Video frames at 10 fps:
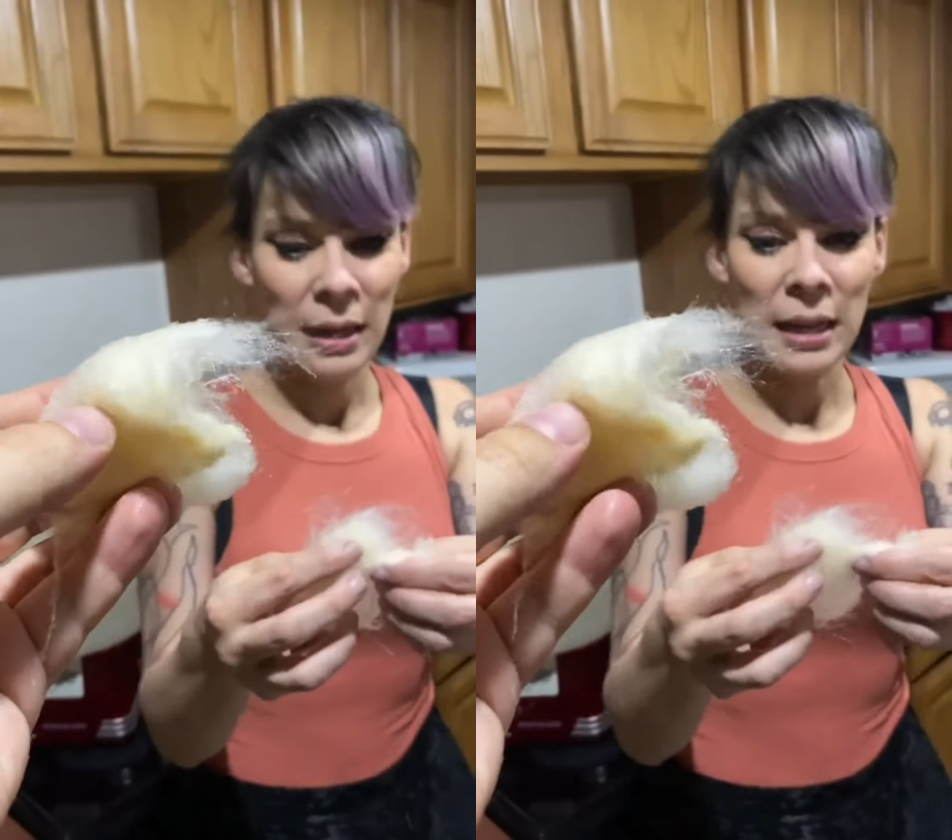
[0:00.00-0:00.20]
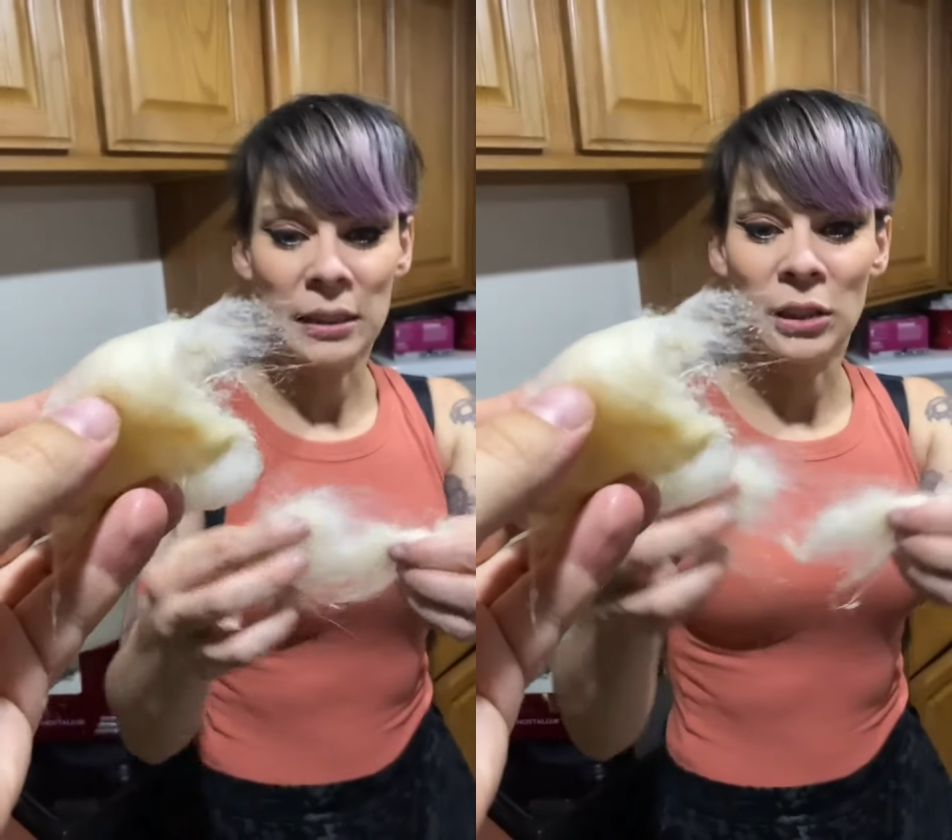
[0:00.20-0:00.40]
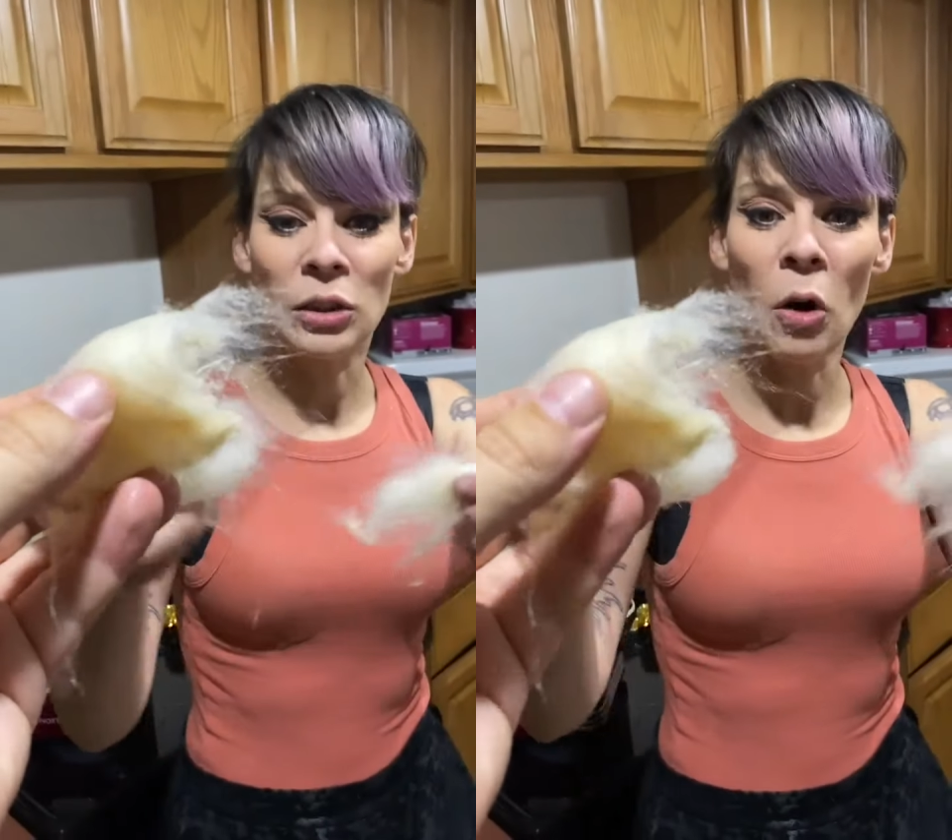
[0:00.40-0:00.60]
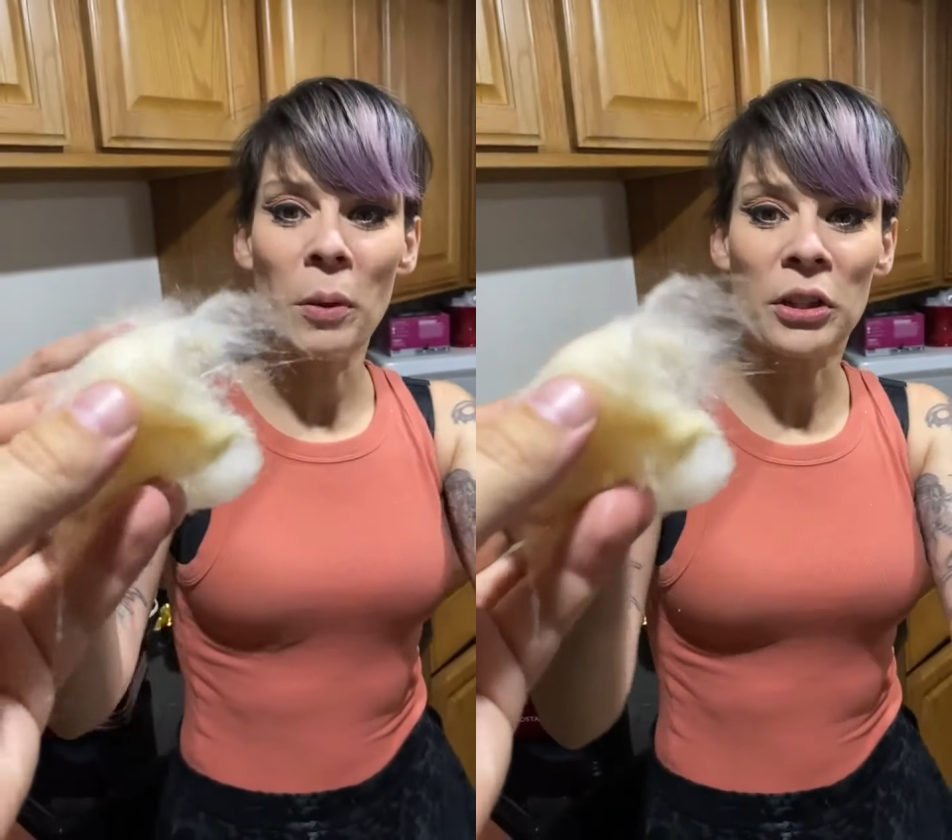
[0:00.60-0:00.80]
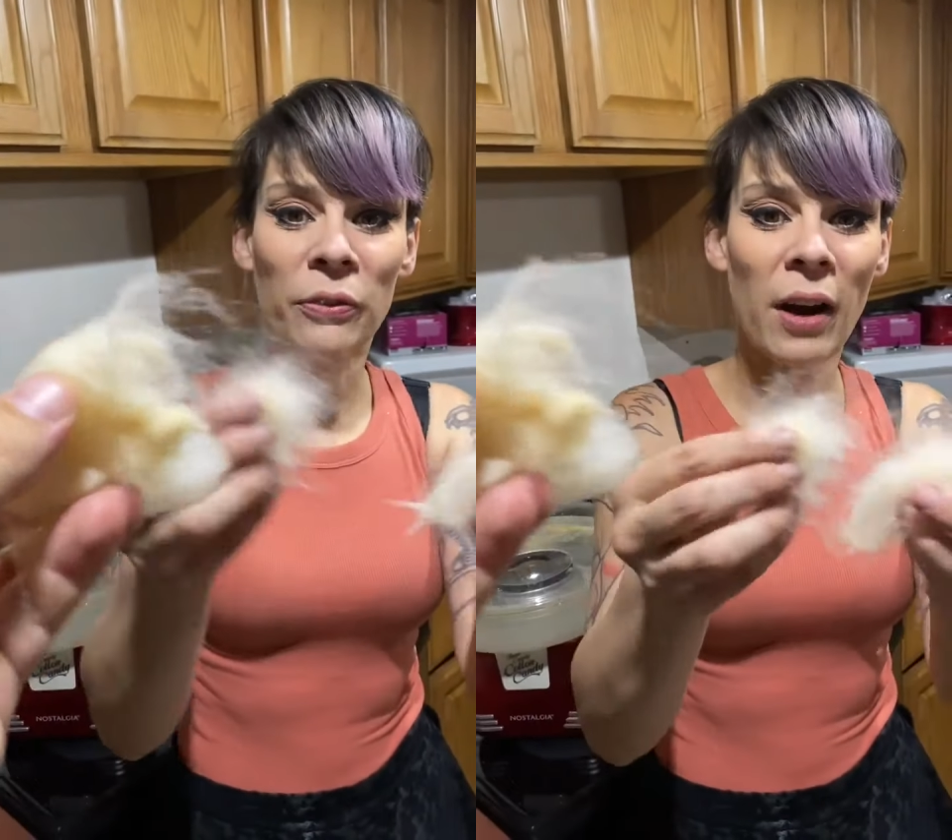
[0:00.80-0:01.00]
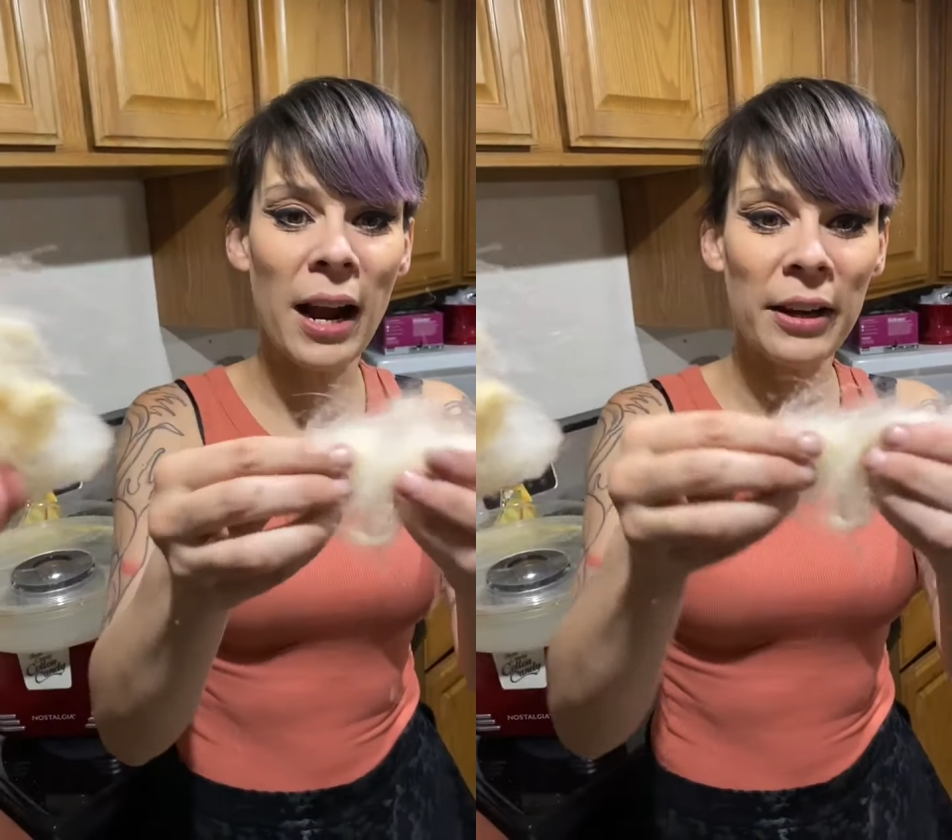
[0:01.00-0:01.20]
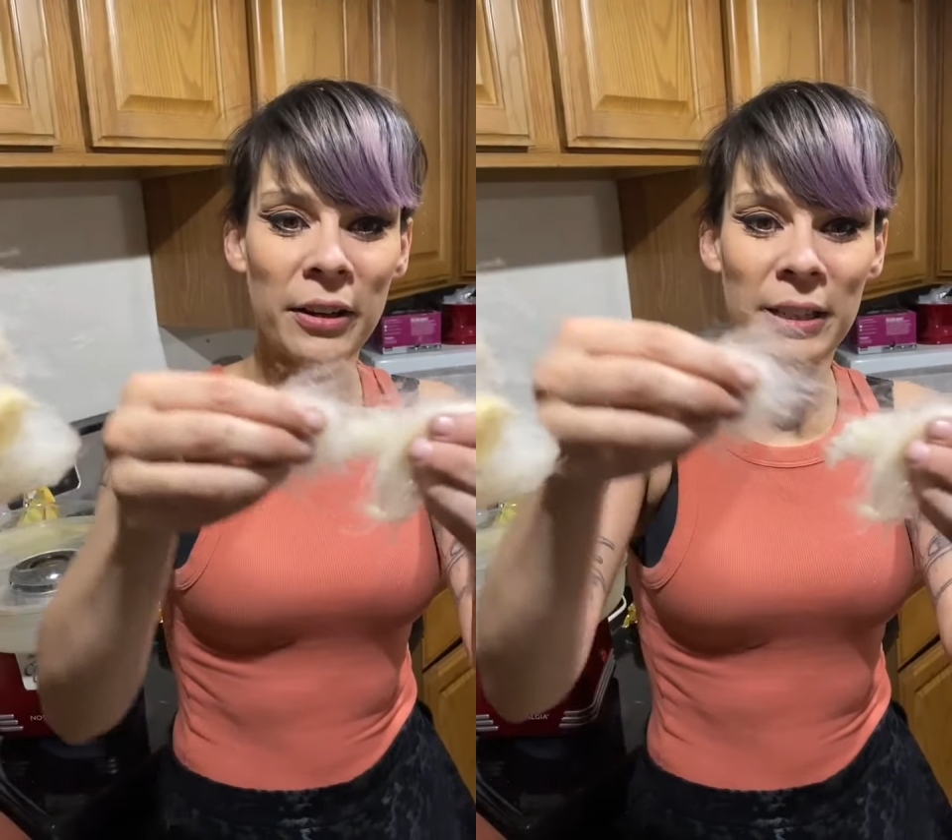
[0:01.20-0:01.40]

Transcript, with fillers: know. It's so much finer.